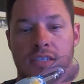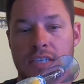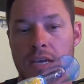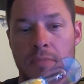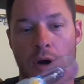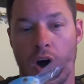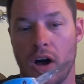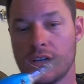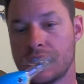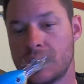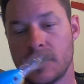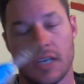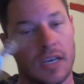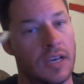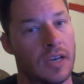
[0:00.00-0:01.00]

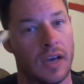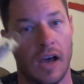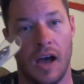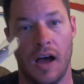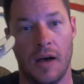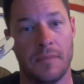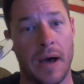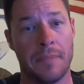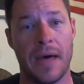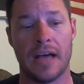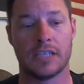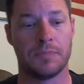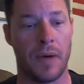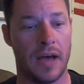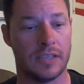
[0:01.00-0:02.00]
Z-Boss. I'm
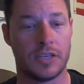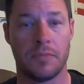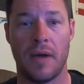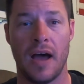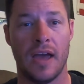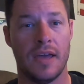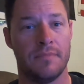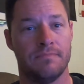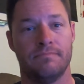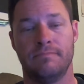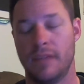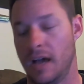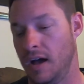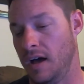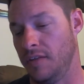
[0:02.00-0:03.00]
not sponsored by them.
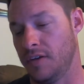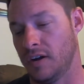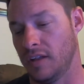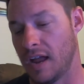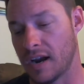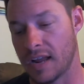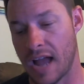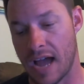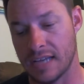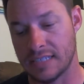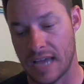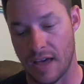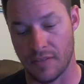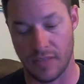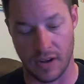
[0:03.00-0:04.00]
There are a lot of guys
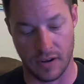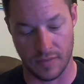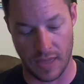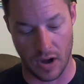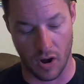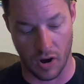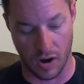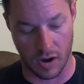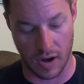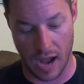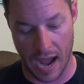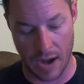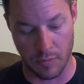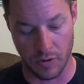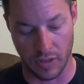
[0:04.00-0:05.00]
out there that are.
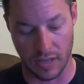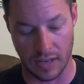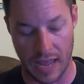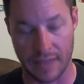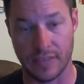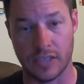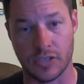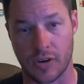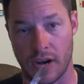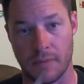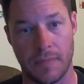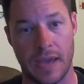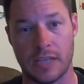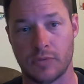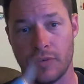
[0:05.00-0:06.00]
I really like these
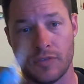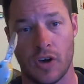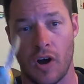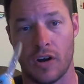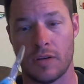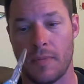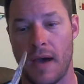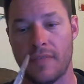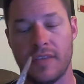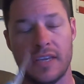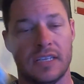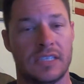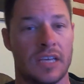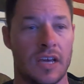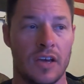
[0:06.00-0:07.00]
crankbaits. We've talked about
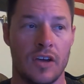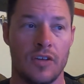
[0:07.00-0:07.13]
these.